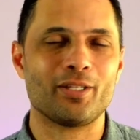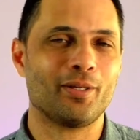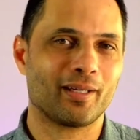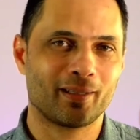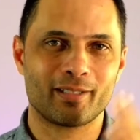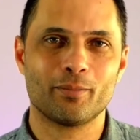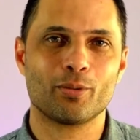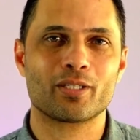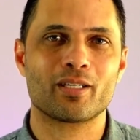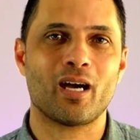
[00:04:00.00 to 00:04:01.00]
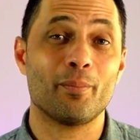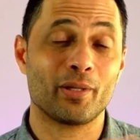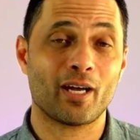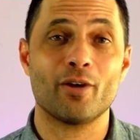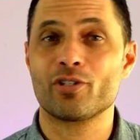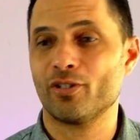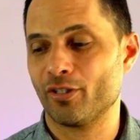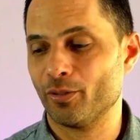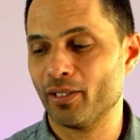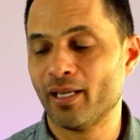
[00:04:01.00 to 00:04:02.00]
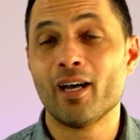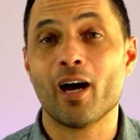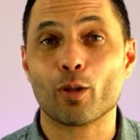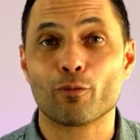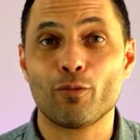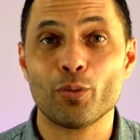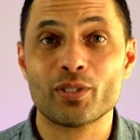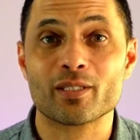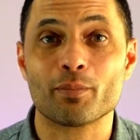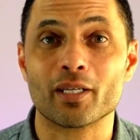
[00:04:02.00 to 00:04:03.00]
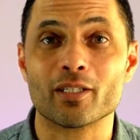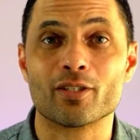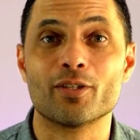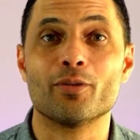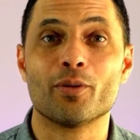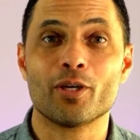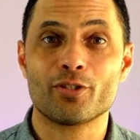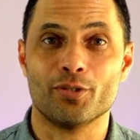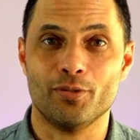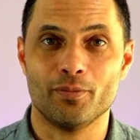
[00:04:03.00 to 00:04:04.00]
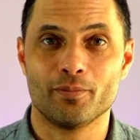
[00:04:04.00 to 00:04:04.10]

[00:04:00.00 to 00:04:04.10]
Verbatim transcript: you can click to book a time. I encourage you to do it. I look forward to speaking to you soon.